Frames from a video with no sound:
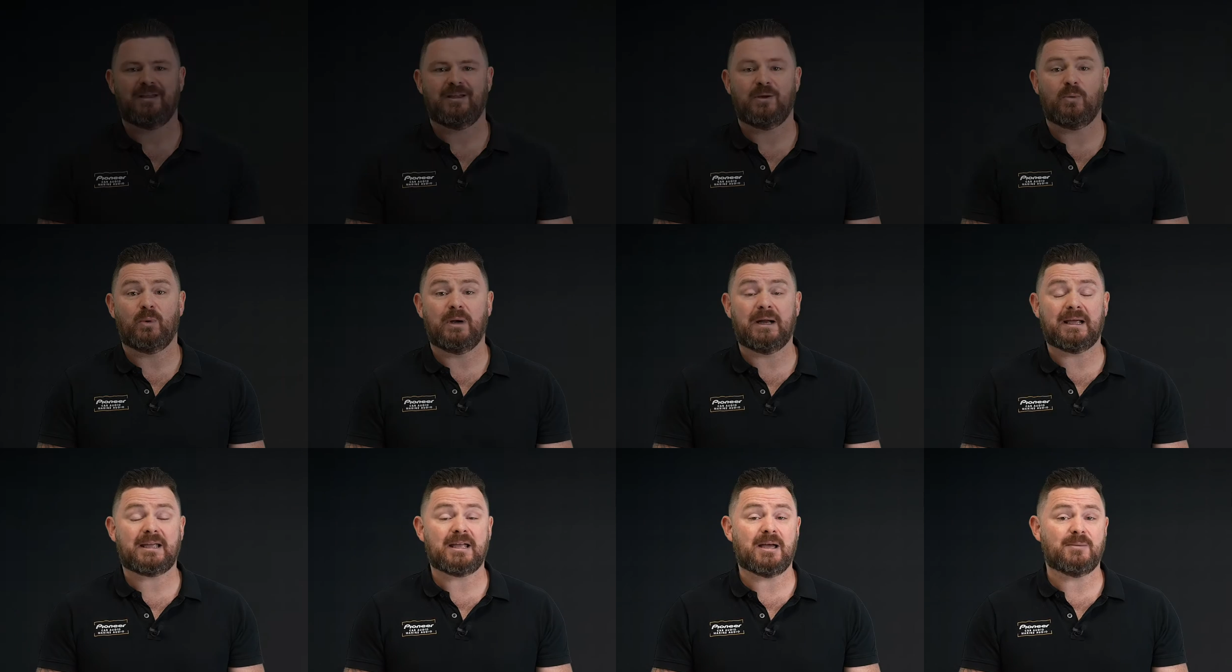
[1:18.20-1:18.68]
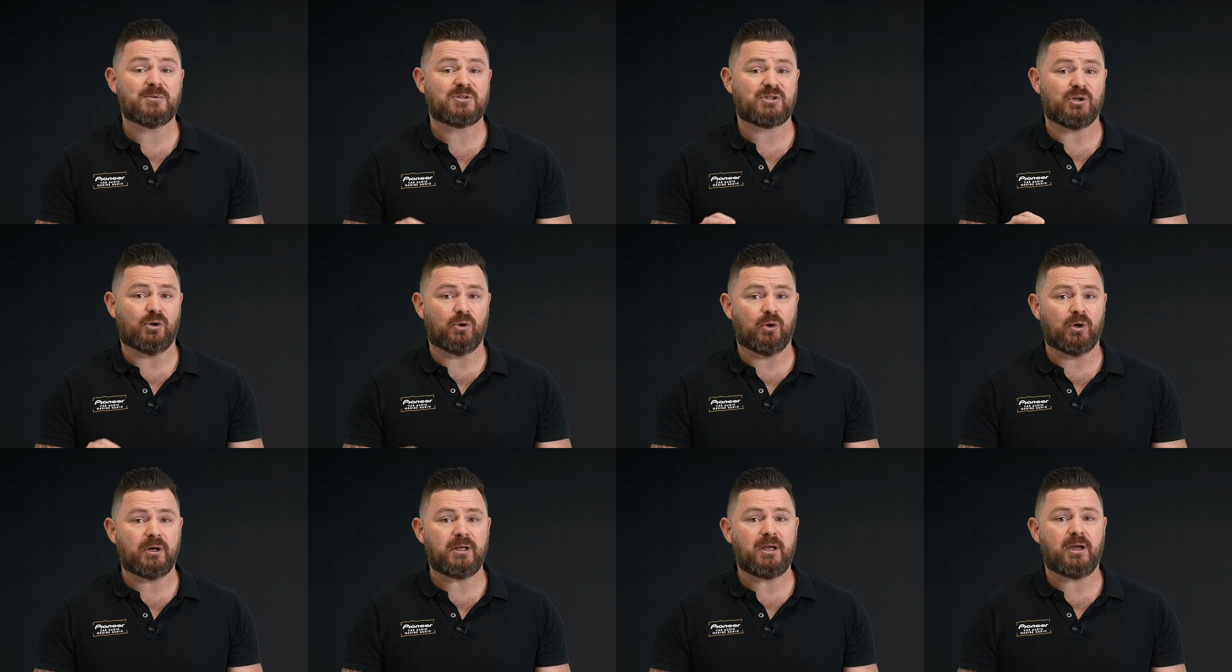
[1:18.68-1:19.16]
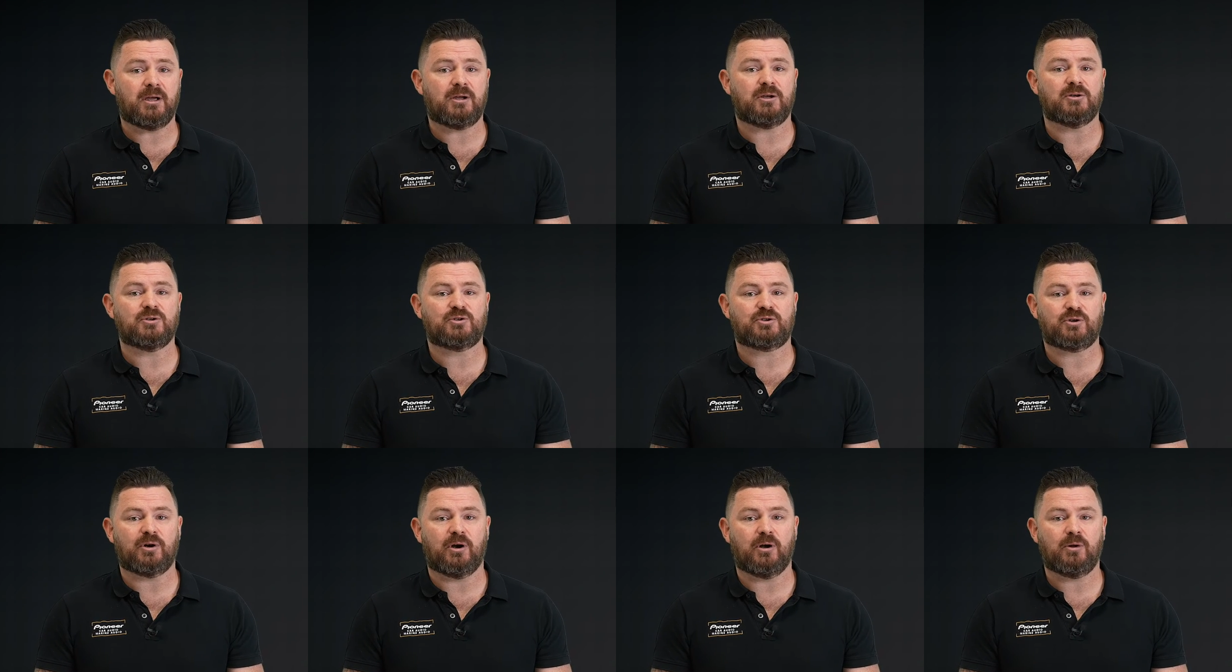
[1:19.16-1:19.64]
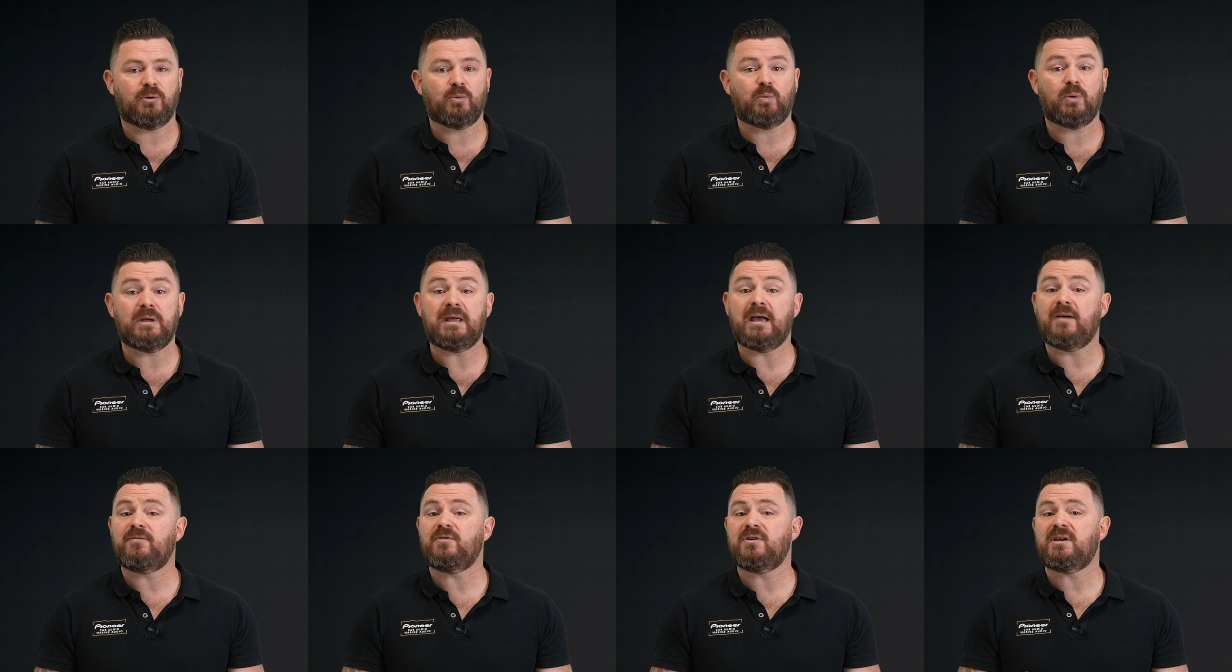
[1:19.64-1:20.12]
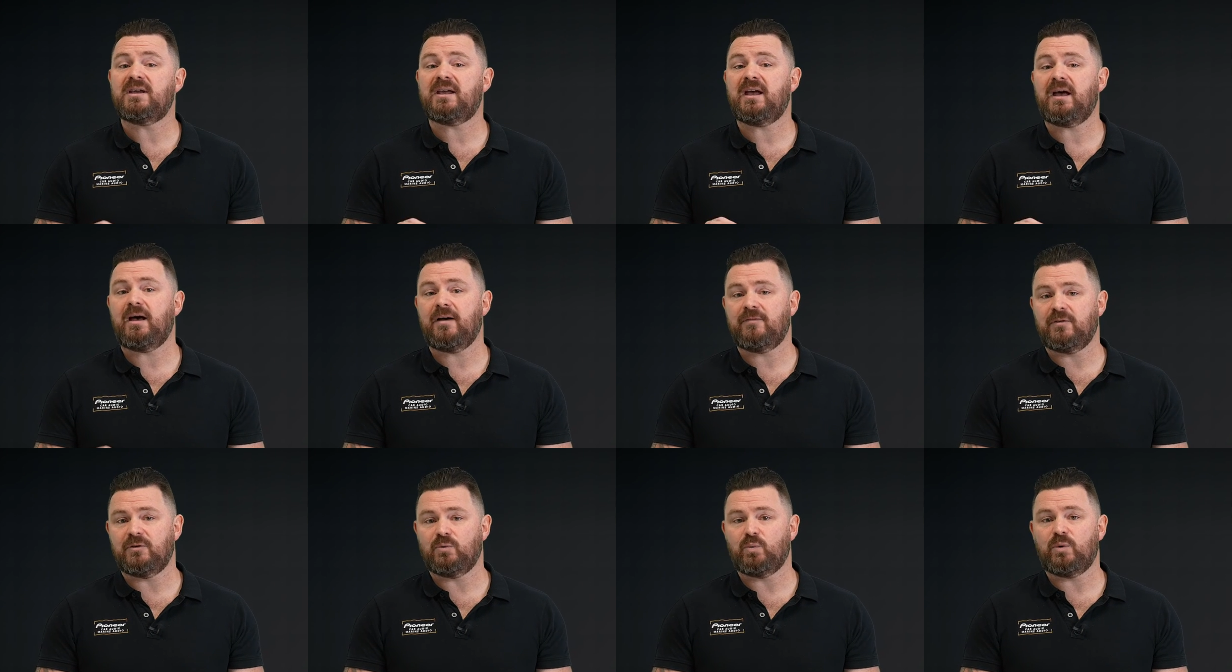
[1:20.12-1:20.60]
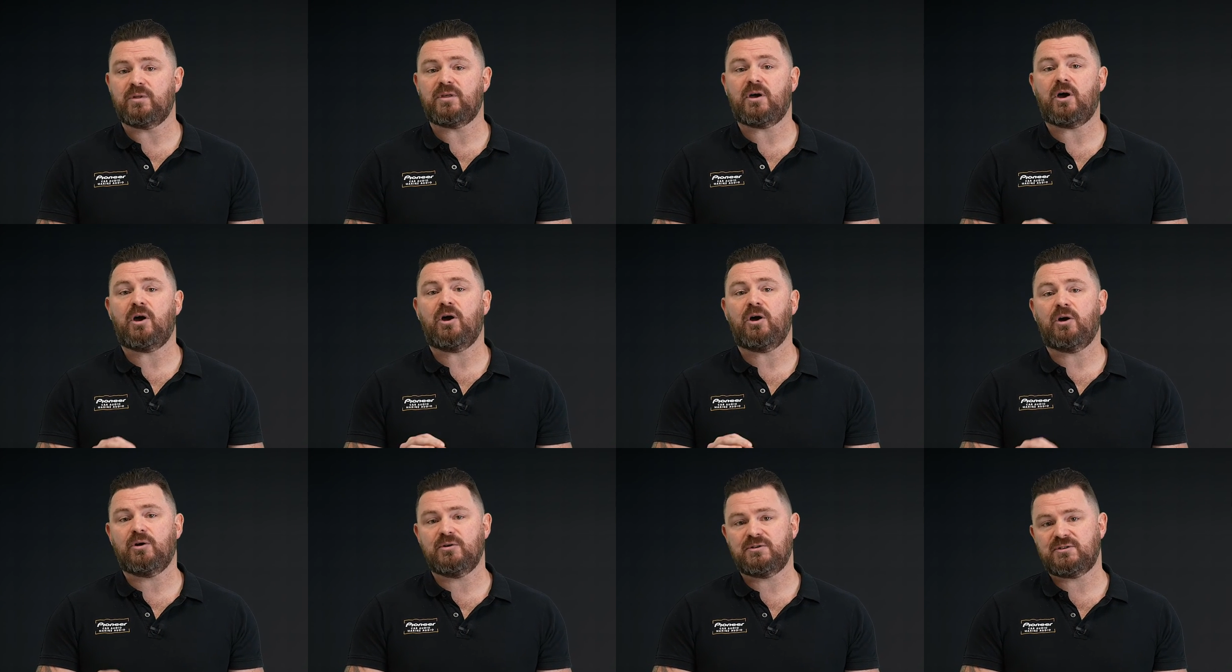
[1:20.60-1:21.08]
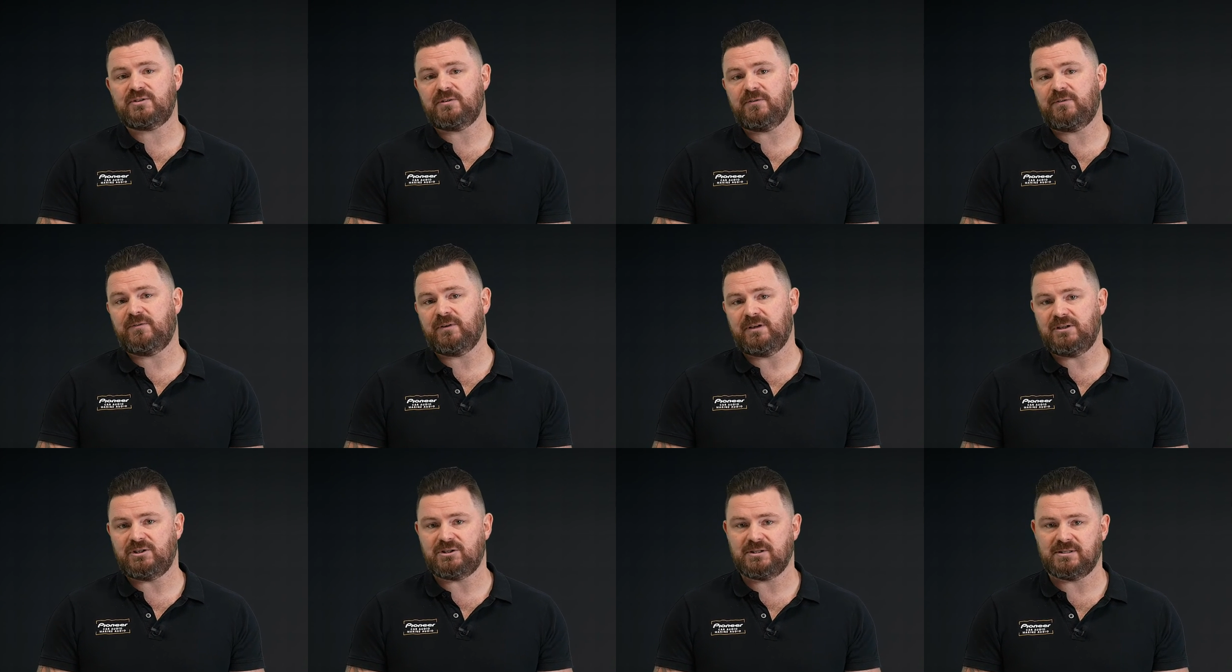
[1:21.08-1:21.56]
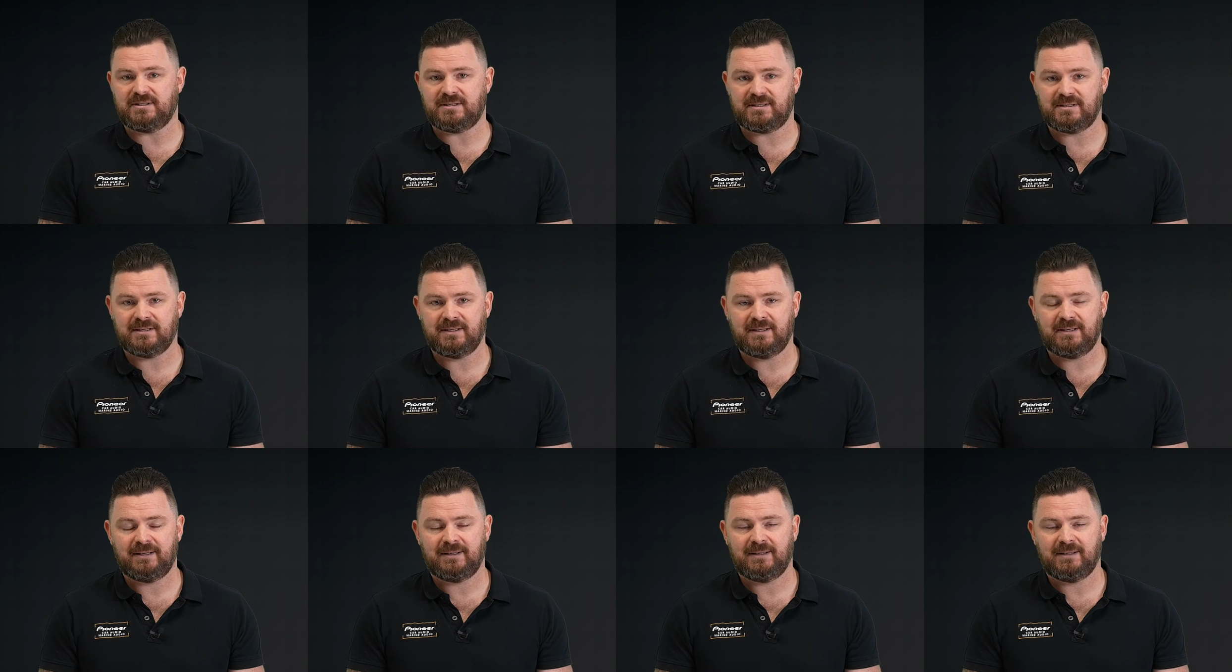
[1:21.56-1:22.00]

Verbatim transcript: When it comes to audio control, we have you covered with a host of features.